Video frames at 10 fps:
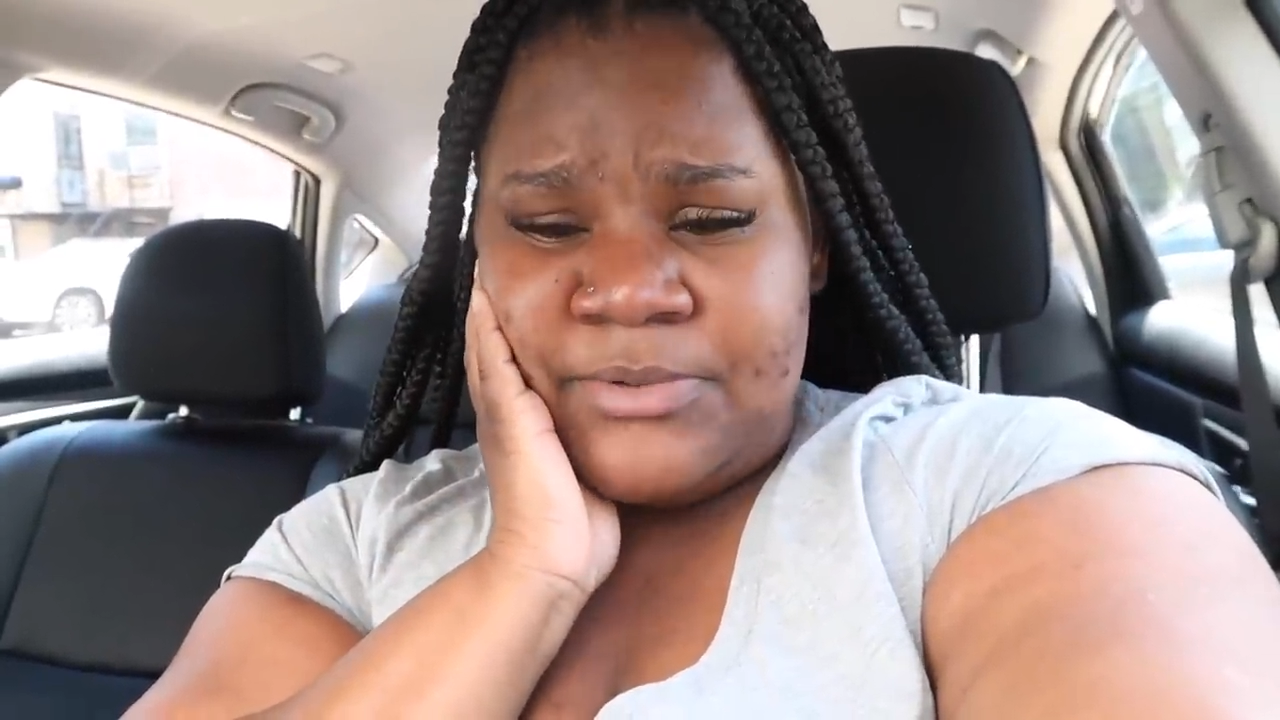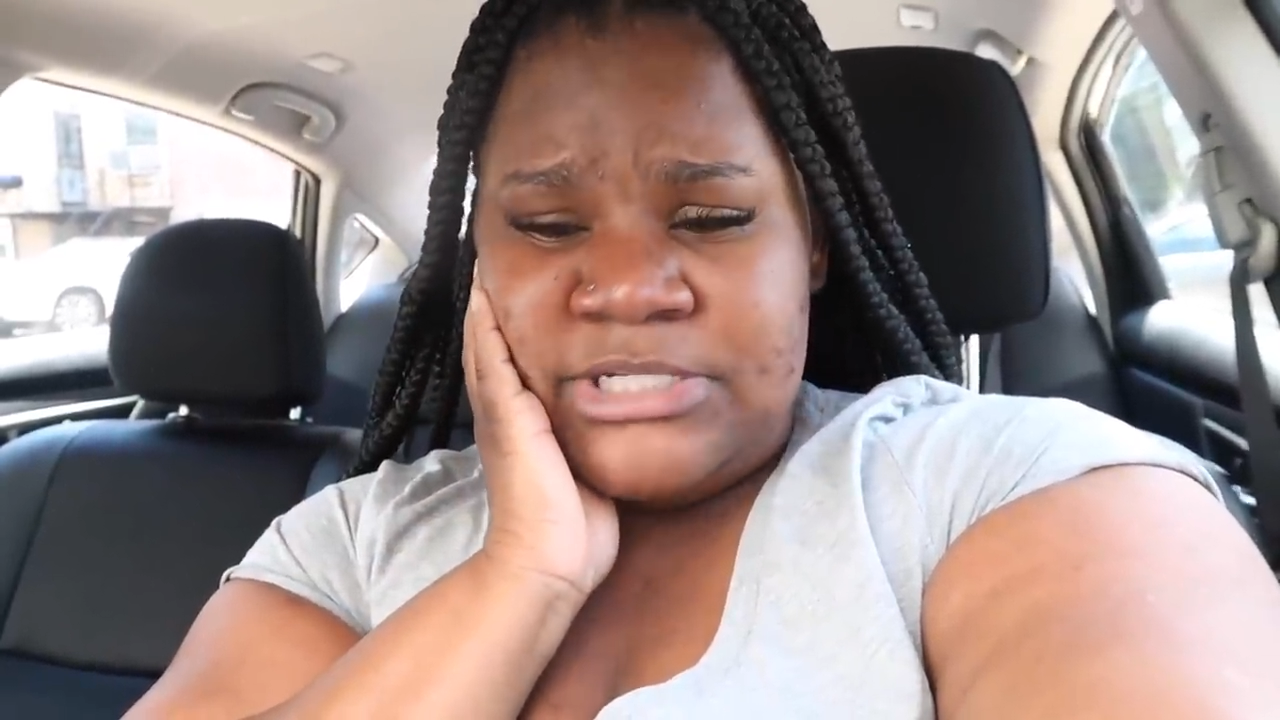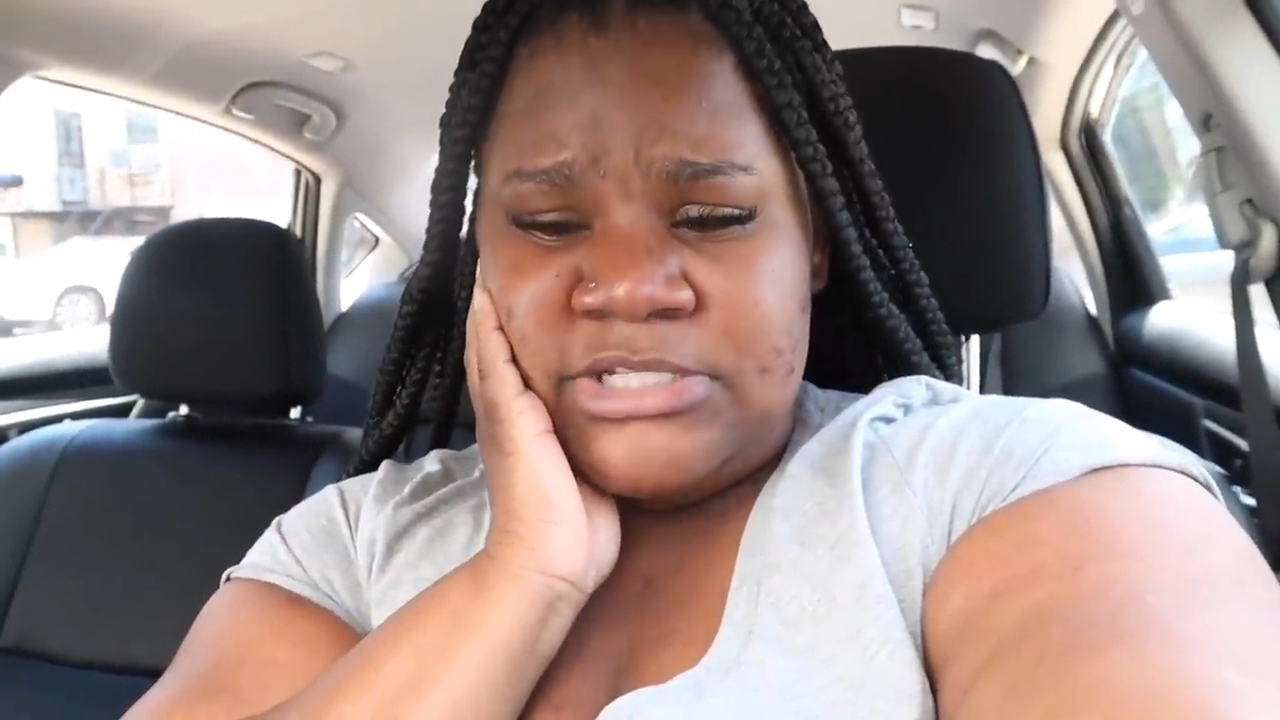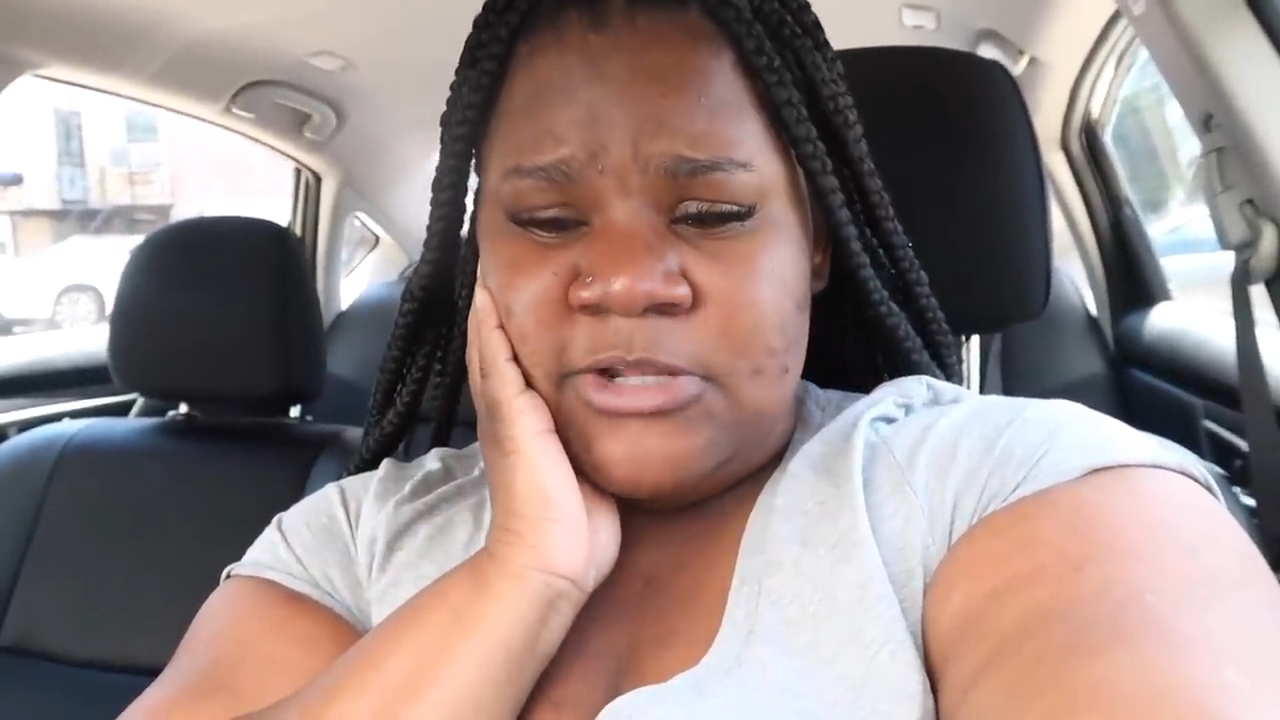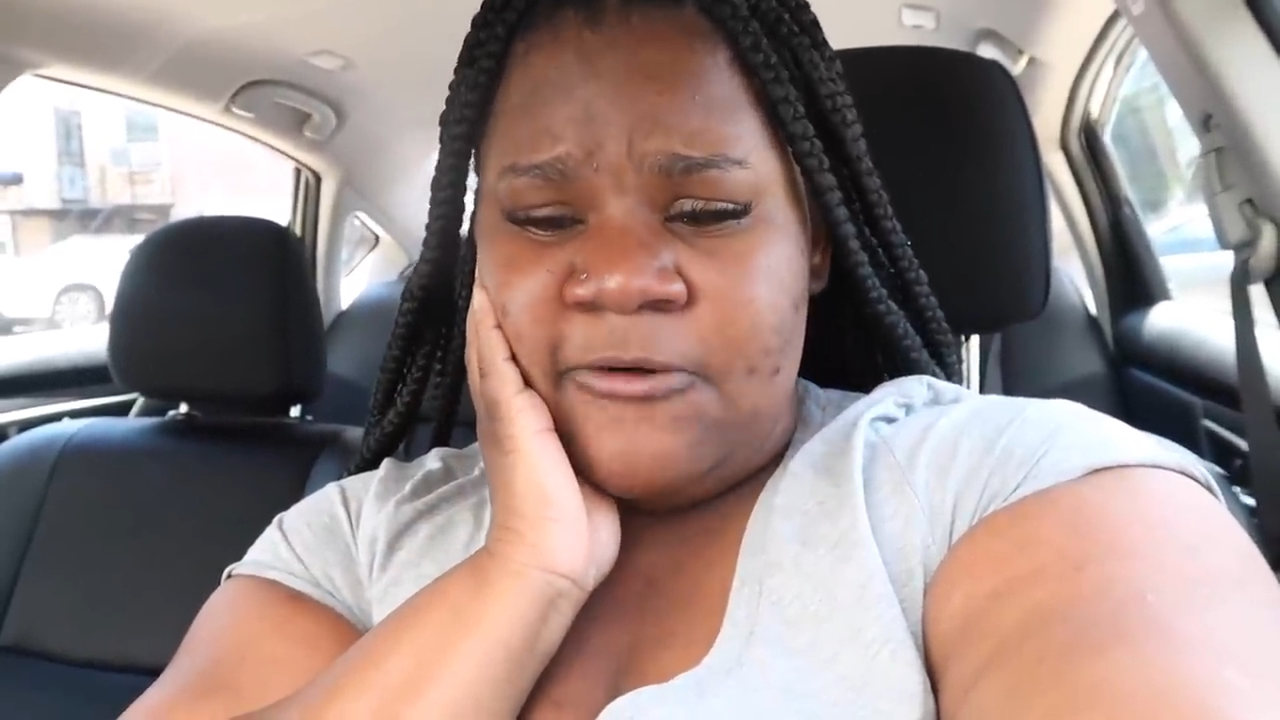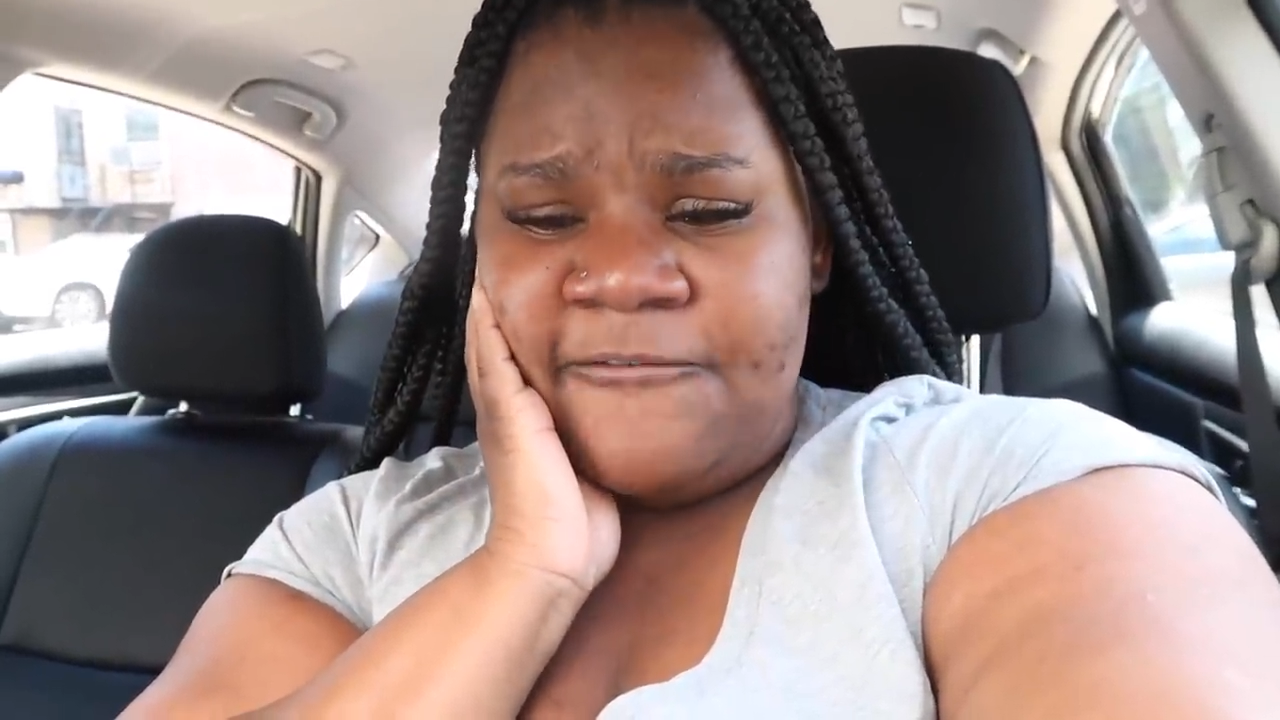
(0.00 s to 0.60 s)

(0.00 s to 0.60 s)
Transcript: which is a little